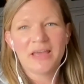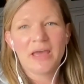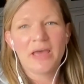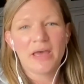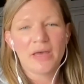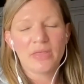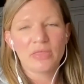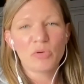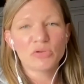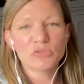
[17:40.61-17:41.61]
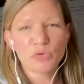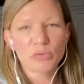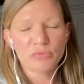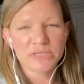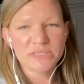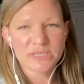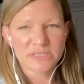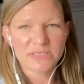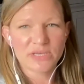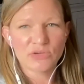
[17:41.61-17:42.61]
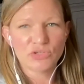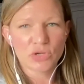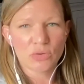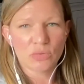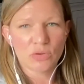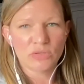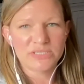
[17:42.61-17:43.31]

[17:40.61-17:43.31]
The postmortem brain slices that you showed,